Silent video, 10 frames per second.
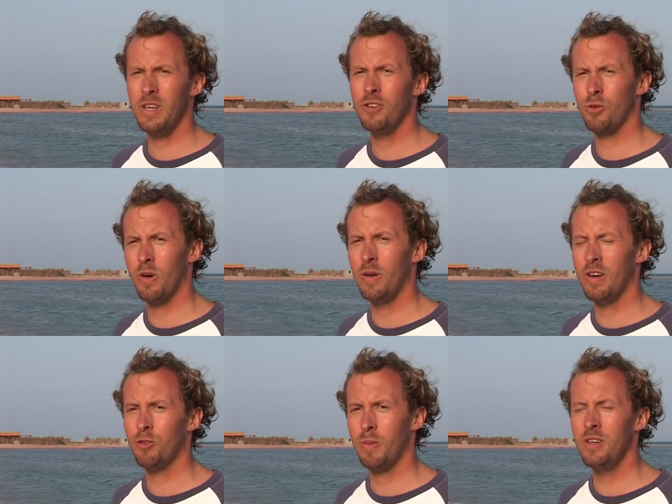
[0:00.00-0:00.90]
beach where we
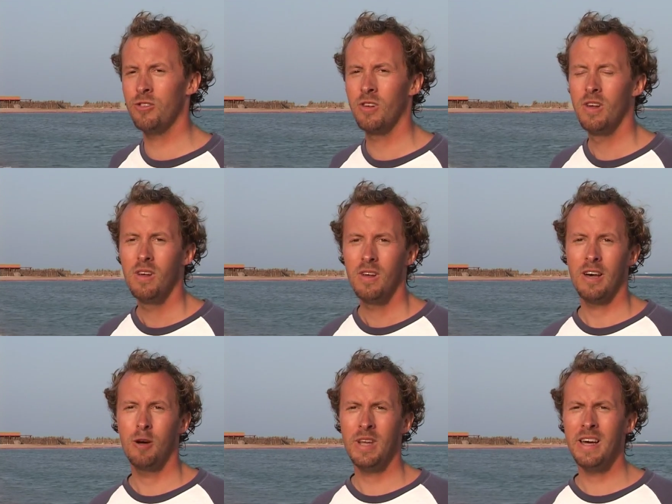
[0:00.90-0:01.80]
have space
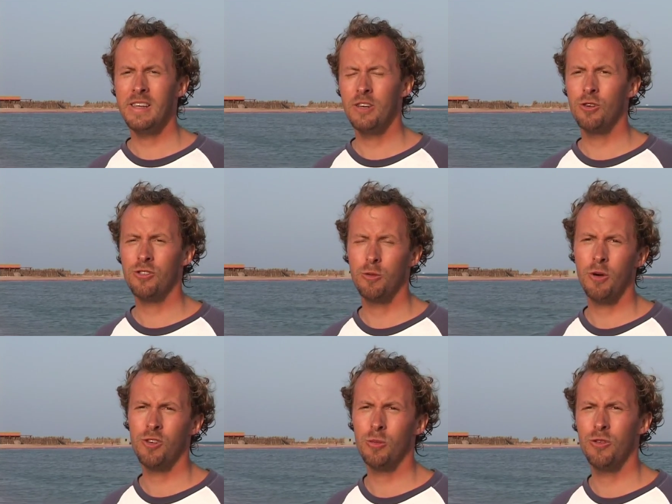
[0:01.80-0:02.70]
um, landing is also
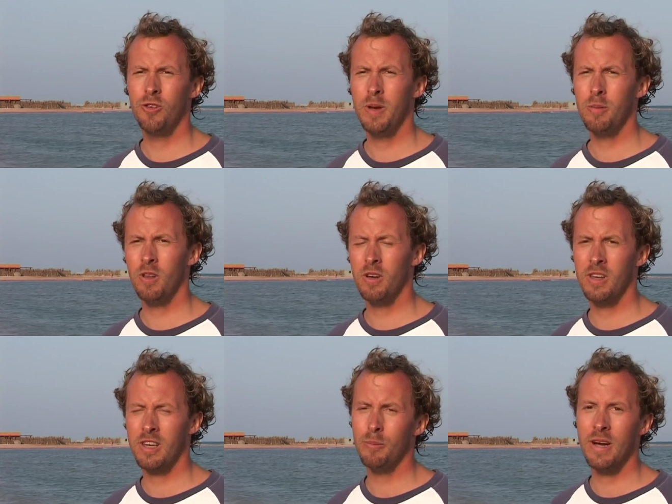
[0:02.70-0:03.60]
possible for people that
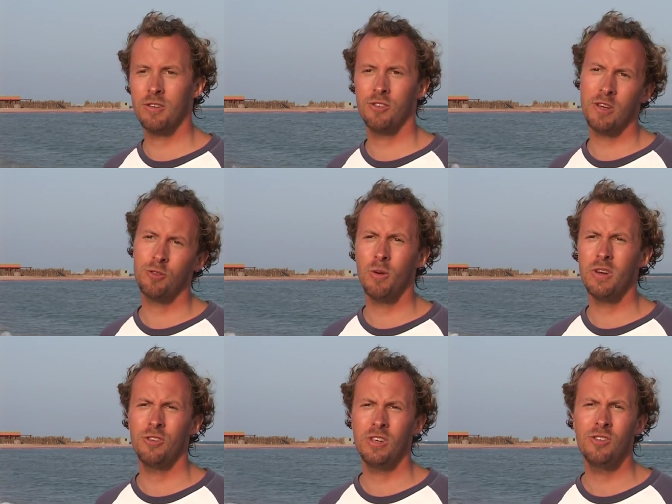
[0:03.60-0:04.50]
can come back to the same
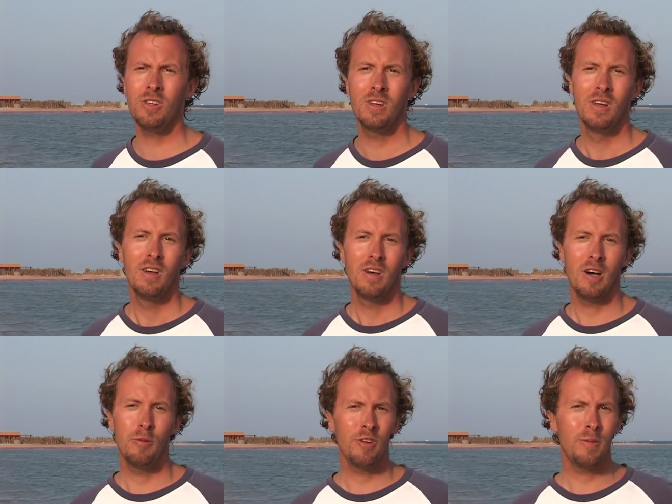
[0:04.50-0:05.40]
spot, it's easy.
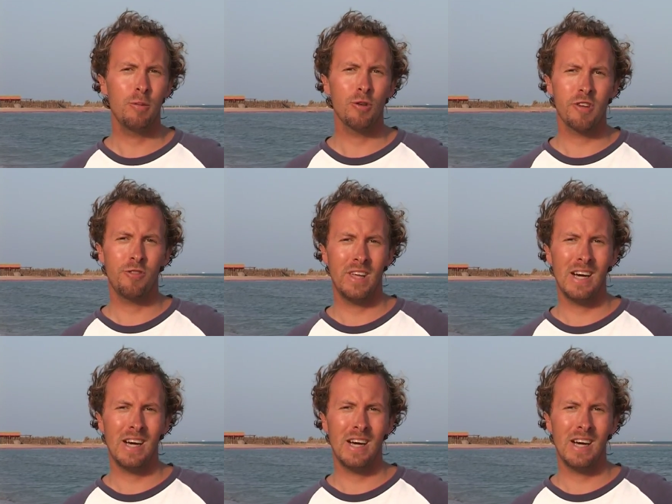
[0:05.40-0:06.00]
Um, but if people drift